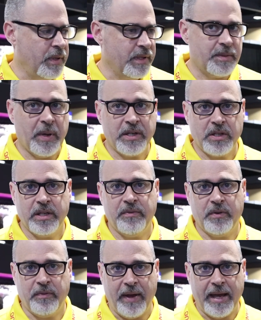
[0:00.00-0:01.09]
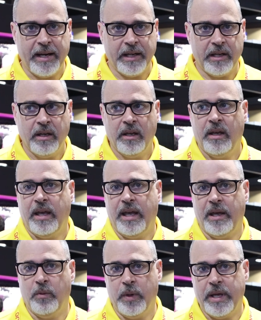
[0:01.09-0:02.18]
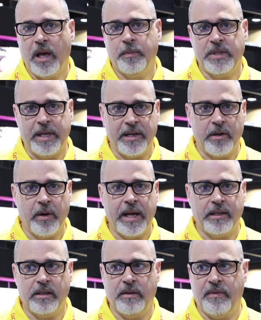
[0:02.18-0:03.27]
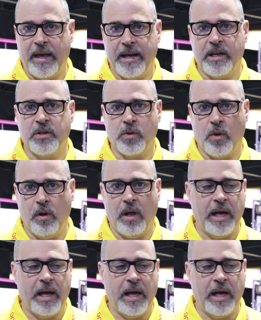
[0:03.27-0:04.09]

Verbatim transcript: built specially for FANUC, and we helped to integrate the FANUC control